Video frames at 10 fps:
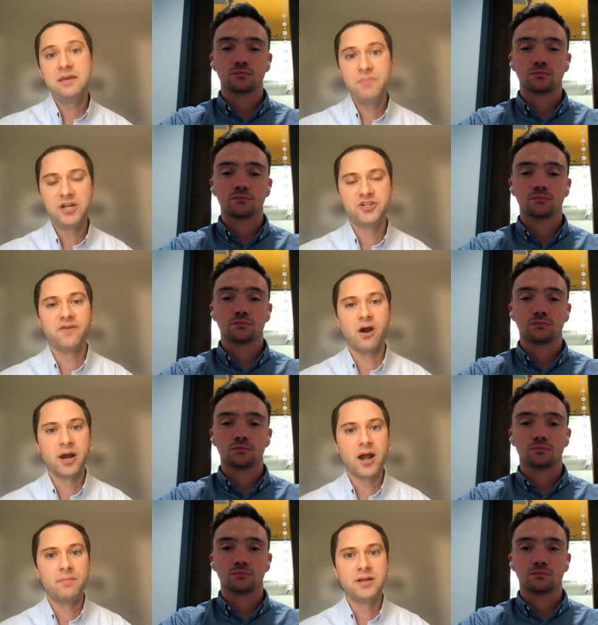Speaker 1: any major
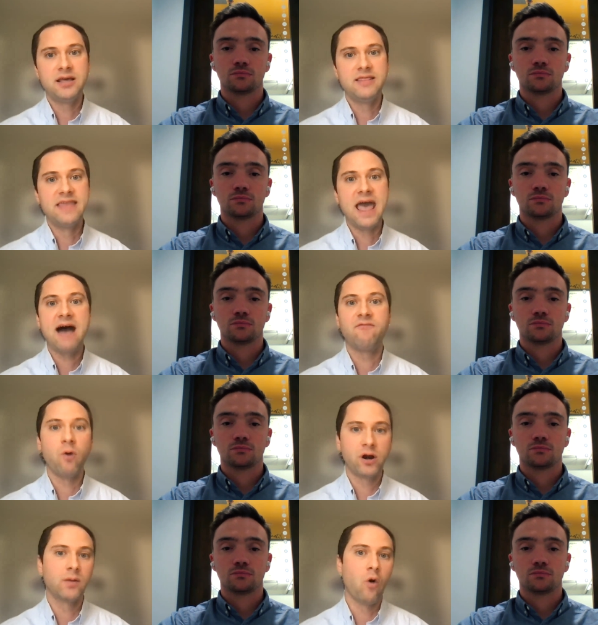pharma company, they have
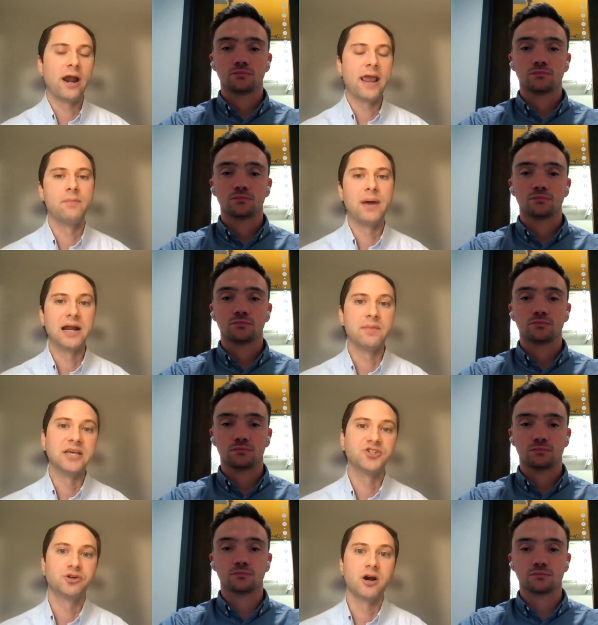one or more antibody
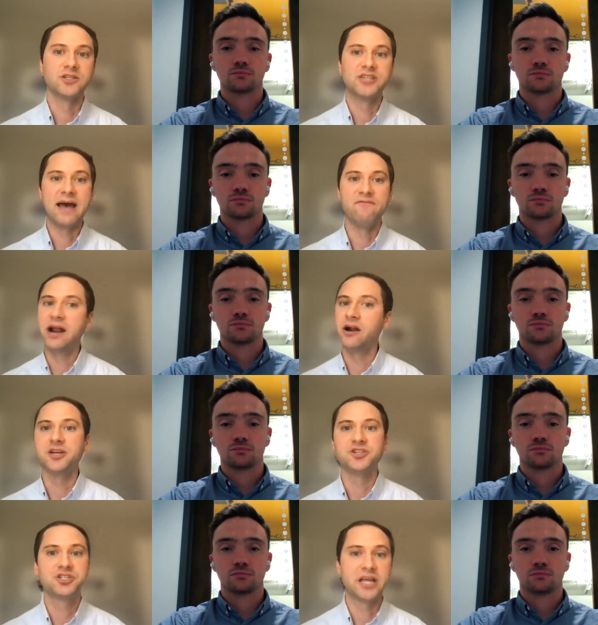based drugs at
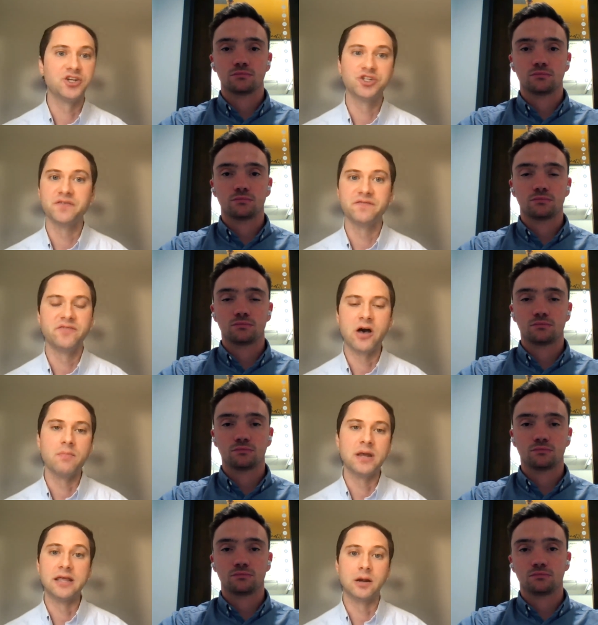various stages of
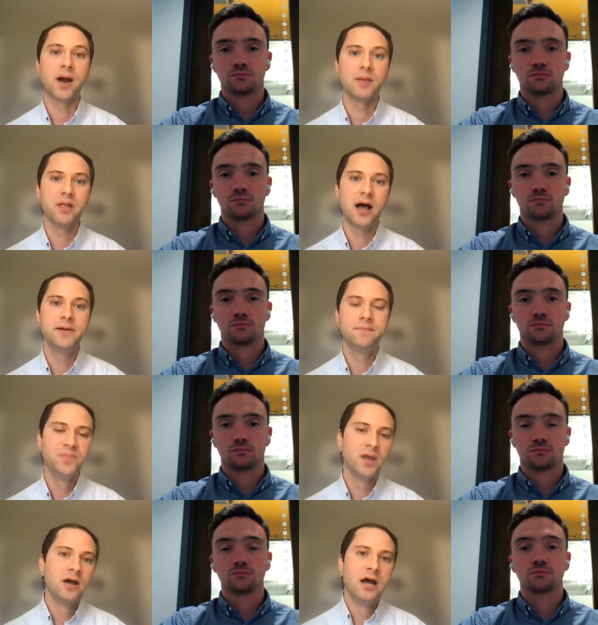development in their
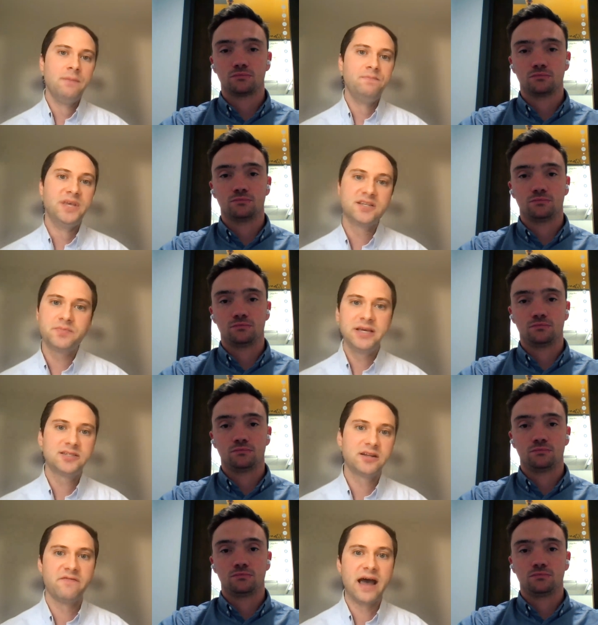pipeline. This
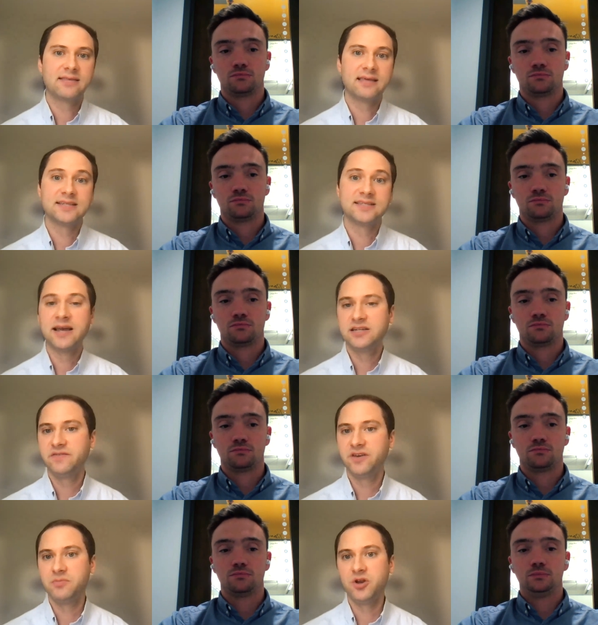speaks to the fact that the
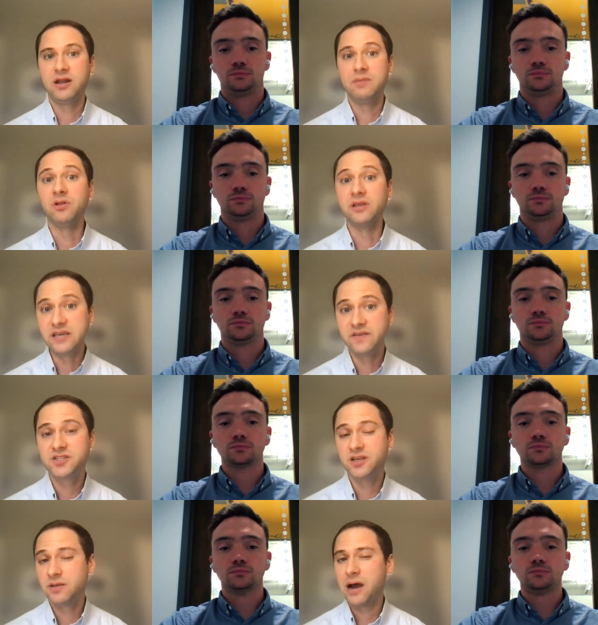scientific community
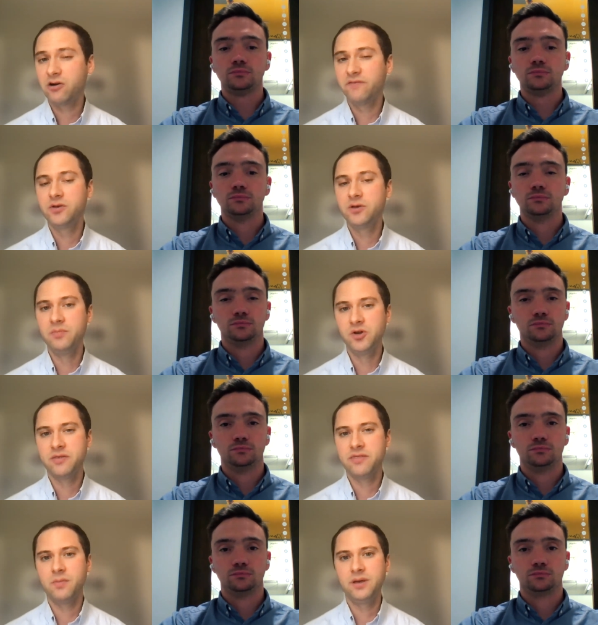believes in the power of
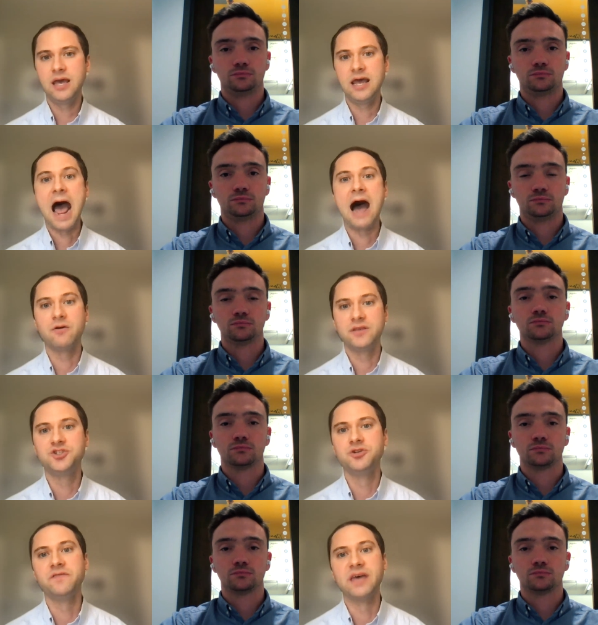immunotherapy and how
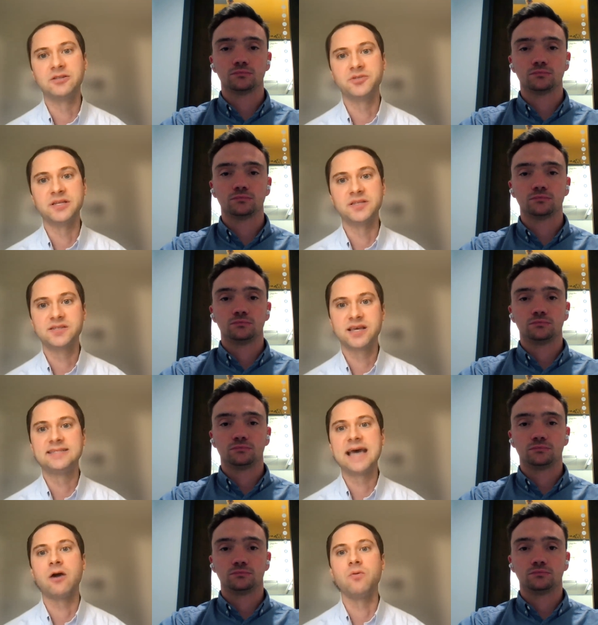these new advancements can
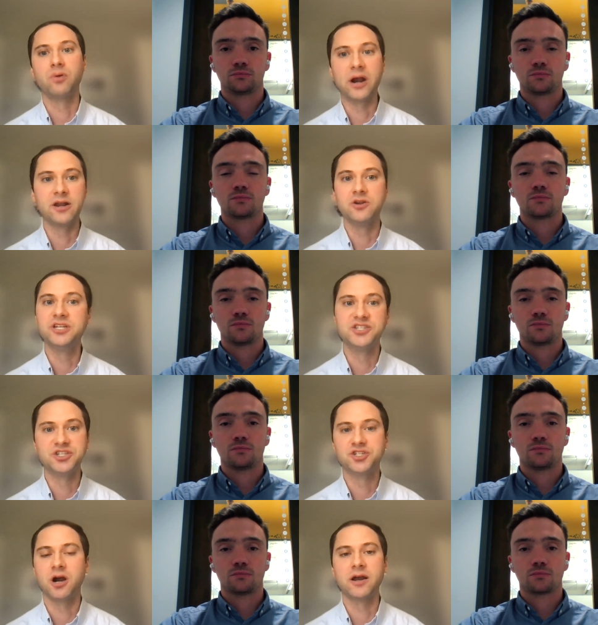tackle brand new
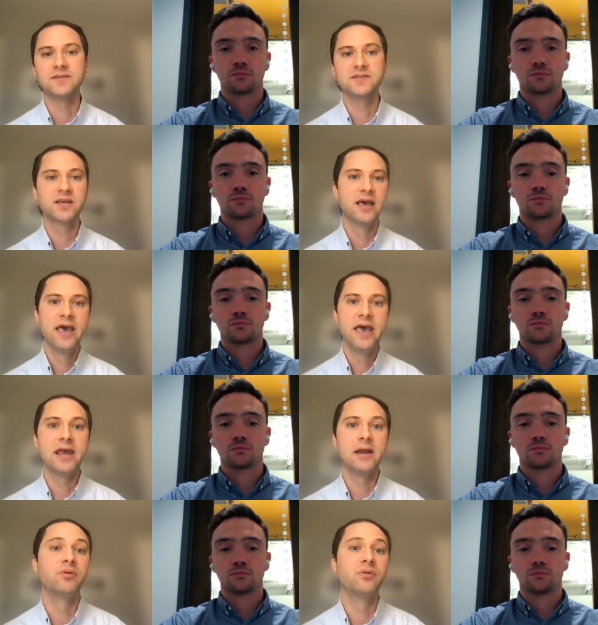disease targets and